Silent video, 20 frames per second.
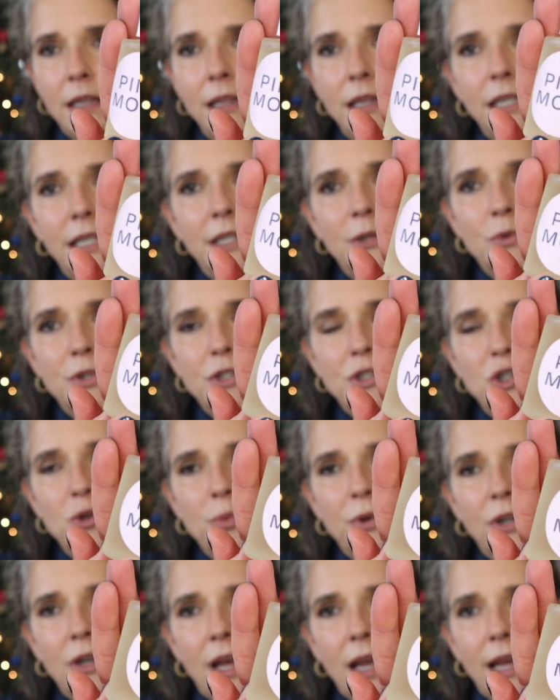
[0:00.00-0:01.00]
and Lynn was
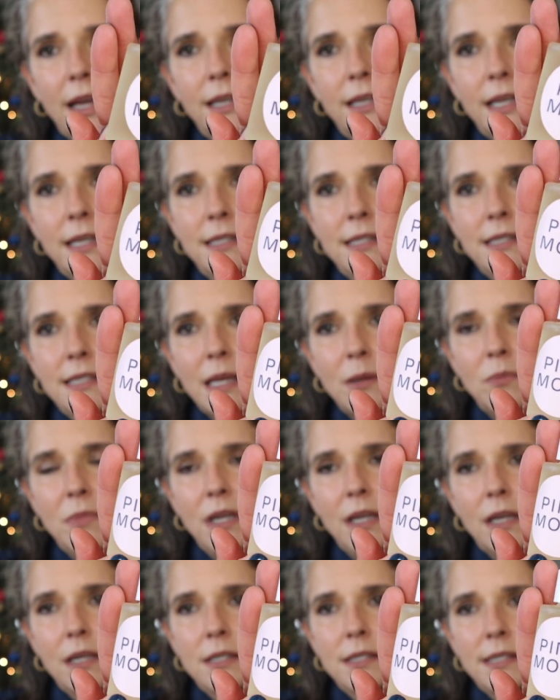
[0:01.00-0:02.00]
super kind and sent
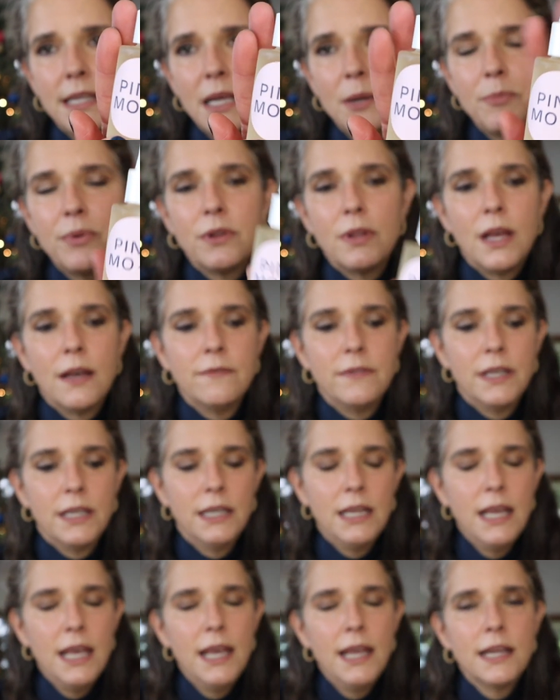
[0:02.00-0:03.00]
me a sample of
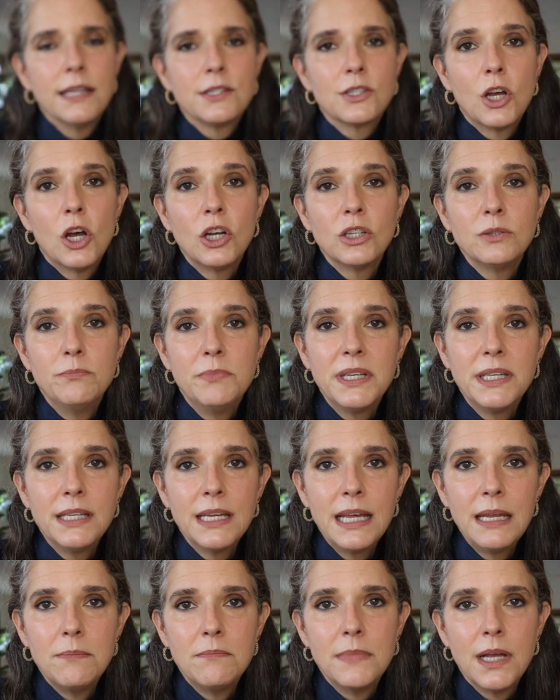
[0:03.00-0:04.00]
it. It's called
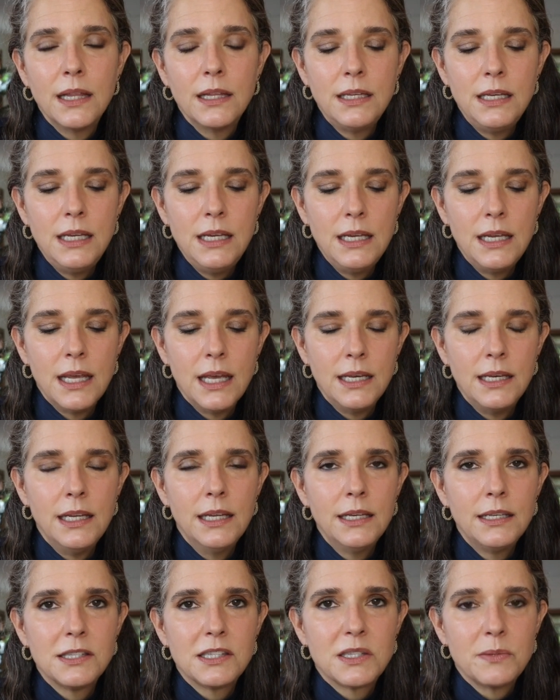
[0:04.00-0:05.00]
Midnight Melody and
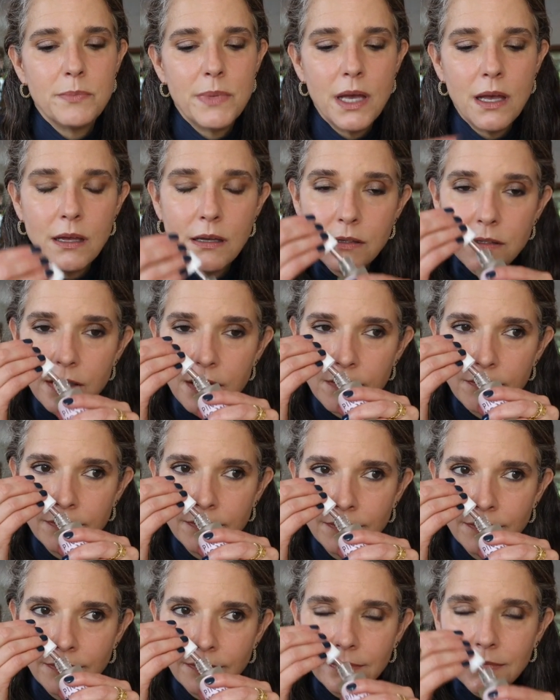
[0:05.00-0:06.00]
it smells
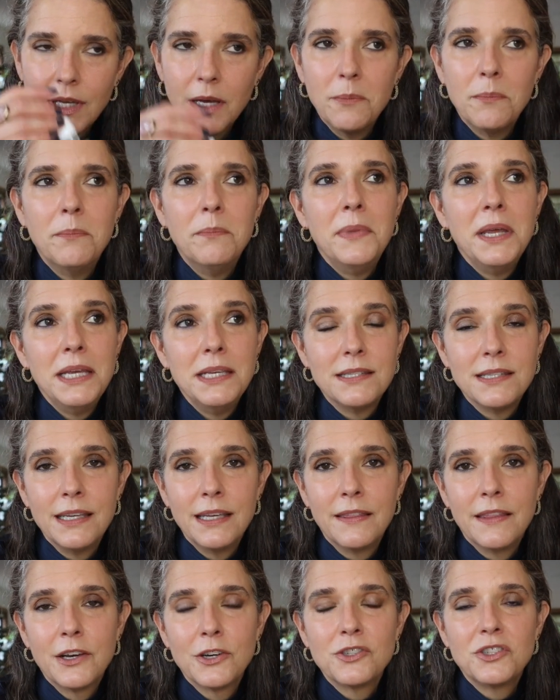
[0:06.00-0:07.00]

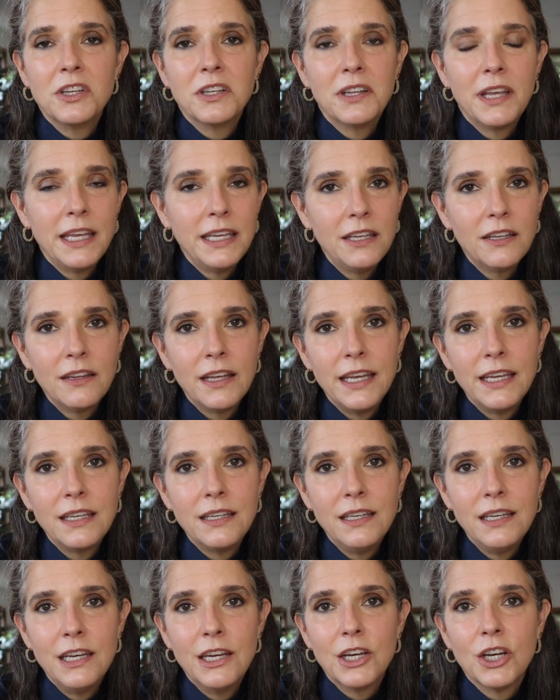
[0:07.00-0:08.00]
amazing. There's ylang ylang
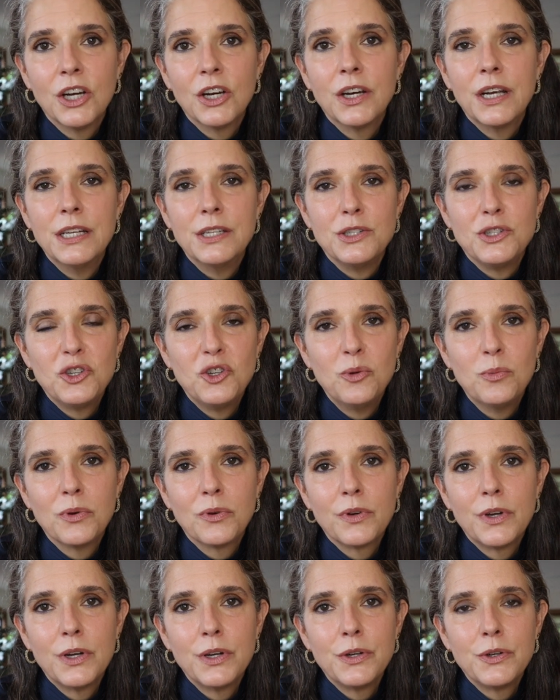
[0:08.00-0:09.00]
in here and
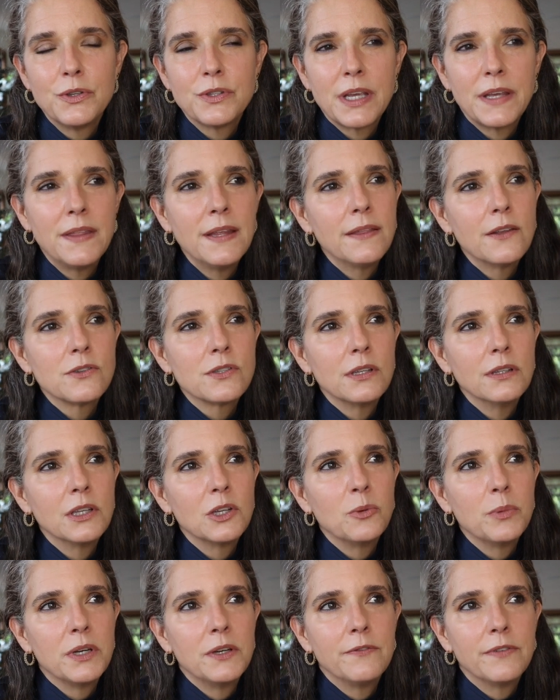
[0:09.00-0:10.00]
tuberose. I think there's a
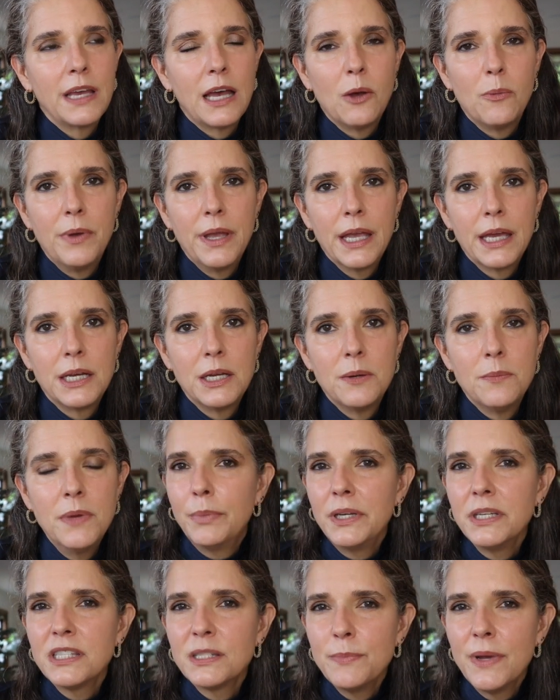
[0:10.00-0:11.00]
little bit of galbanum,
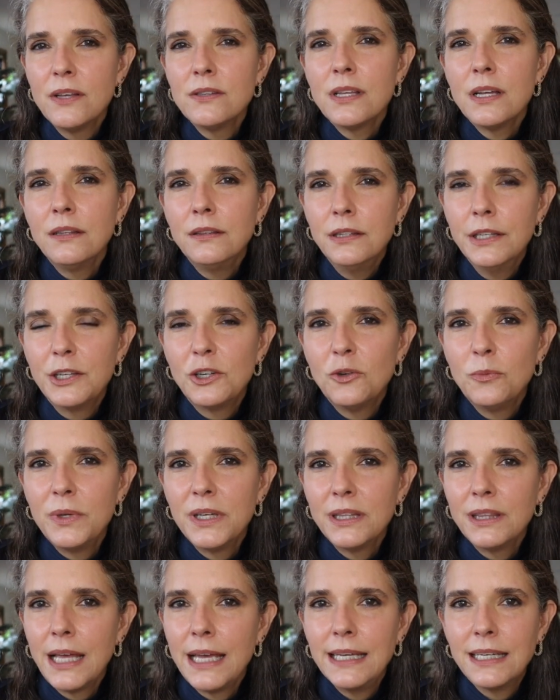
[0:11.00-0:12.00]
but it smells a little
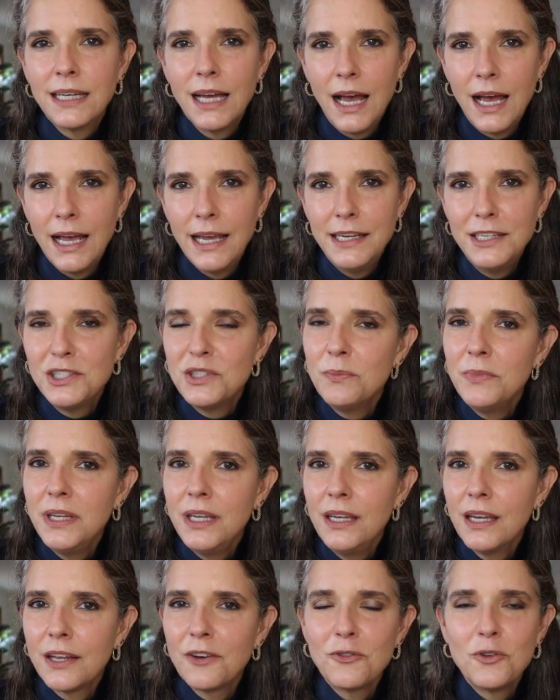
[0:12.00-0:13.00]
bit like kai to
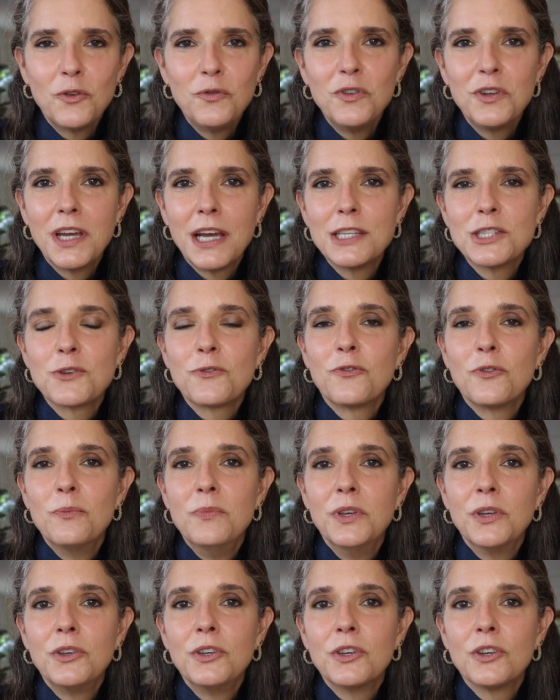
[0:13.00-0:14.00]
me. I don't know if you guys are
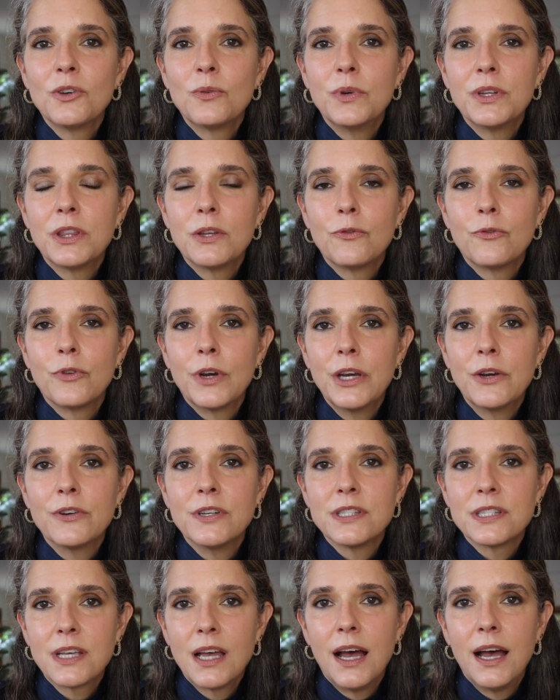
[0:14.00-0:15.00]
familiar with the
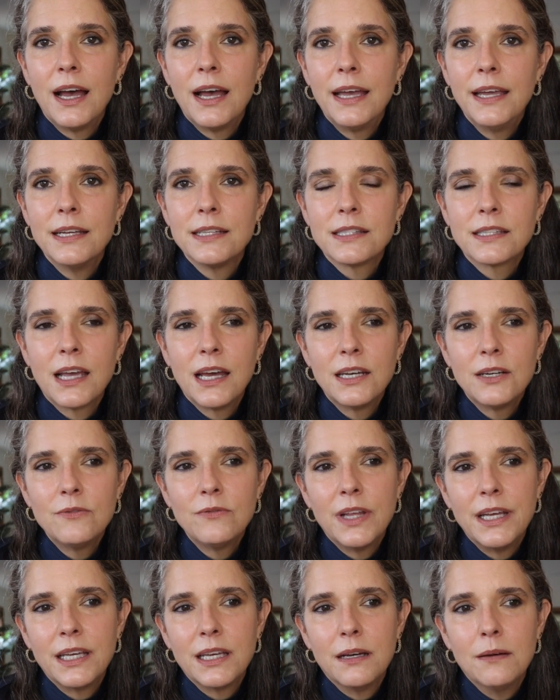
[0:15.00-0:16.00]
fragrance kai. It's kind of
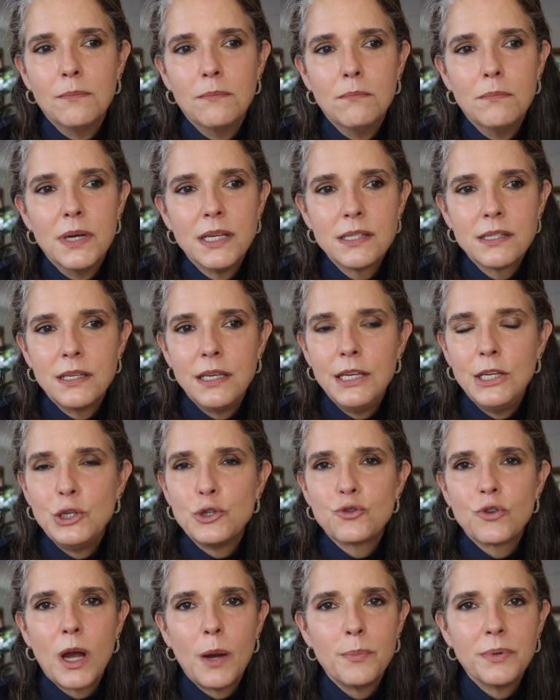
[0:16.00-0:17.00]
like a musky,
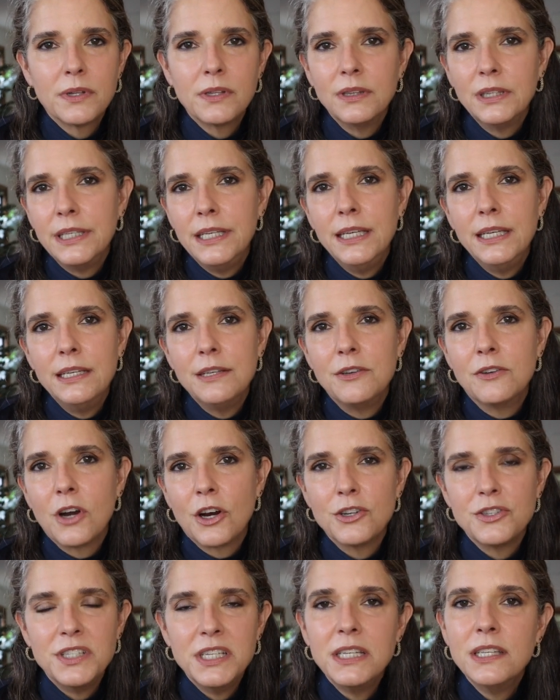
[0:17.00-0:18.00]
tropically
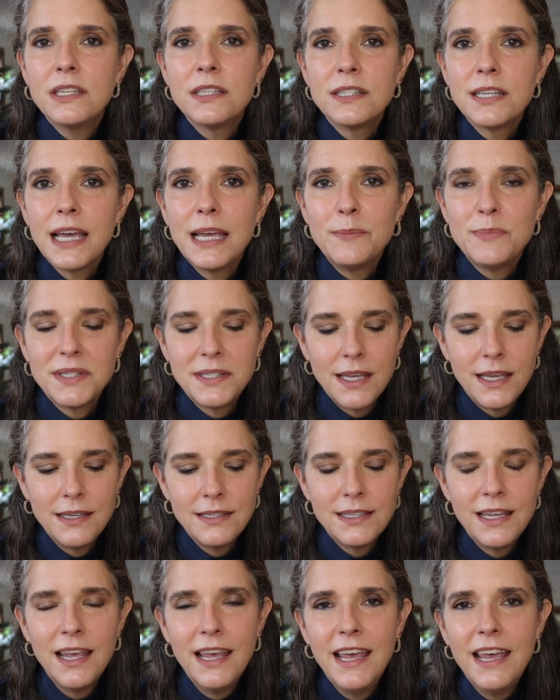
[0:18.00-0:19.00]
gardenia type
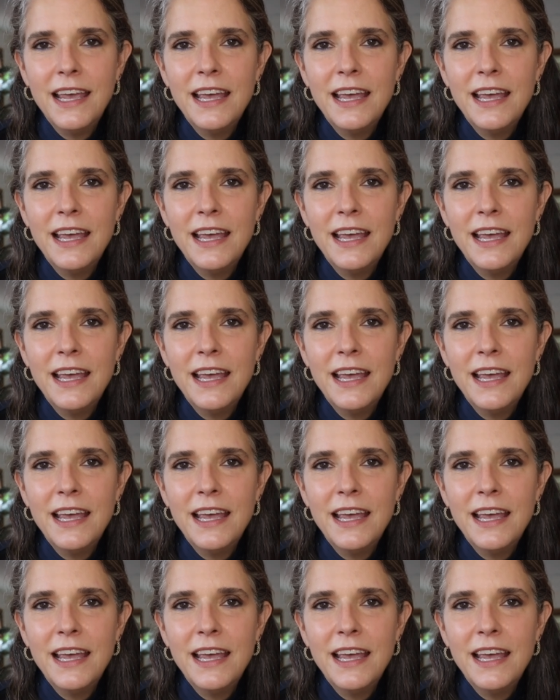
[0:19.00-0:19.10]
scent